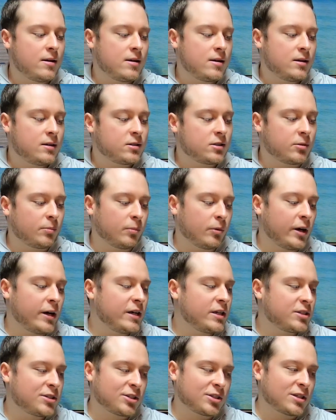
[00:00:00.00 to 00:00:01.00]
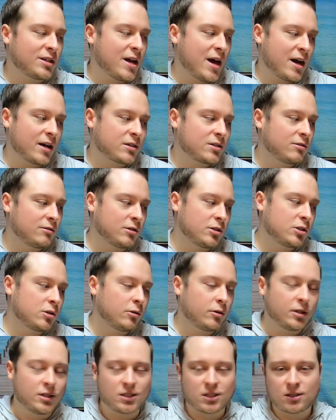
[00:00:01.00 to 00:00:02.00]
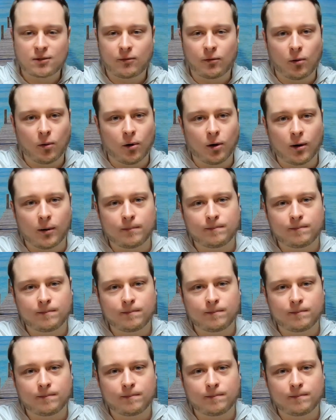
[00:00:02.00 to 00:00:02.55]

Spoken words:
So braid is just an excellent choice for